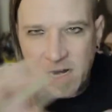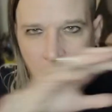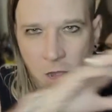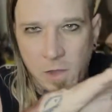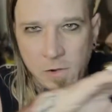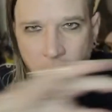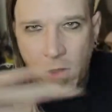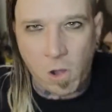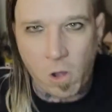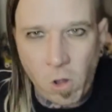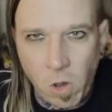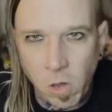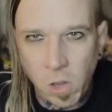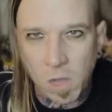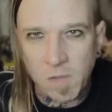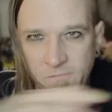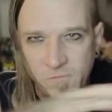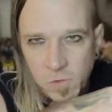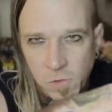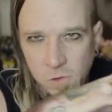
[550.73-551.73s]
on all
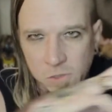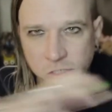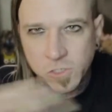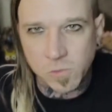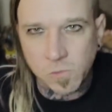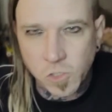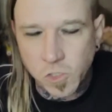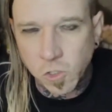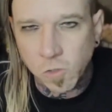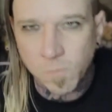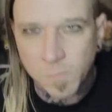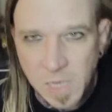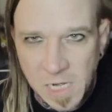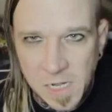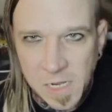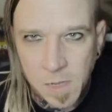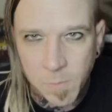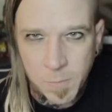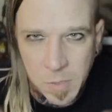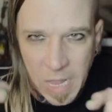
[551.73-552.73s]
of your social
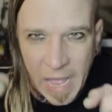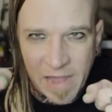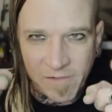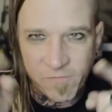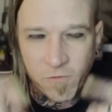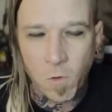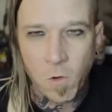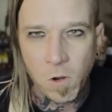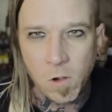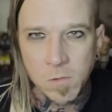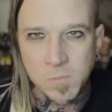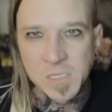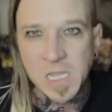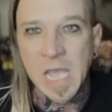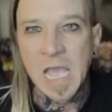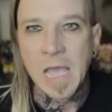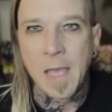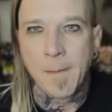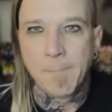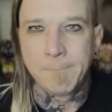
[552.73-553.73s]
media platforms.
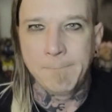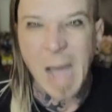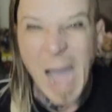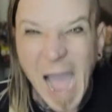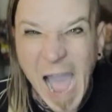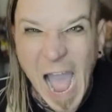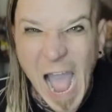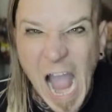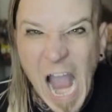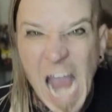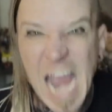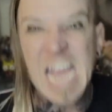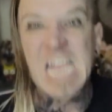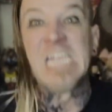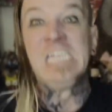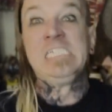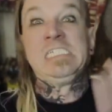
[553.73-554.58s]
Bye!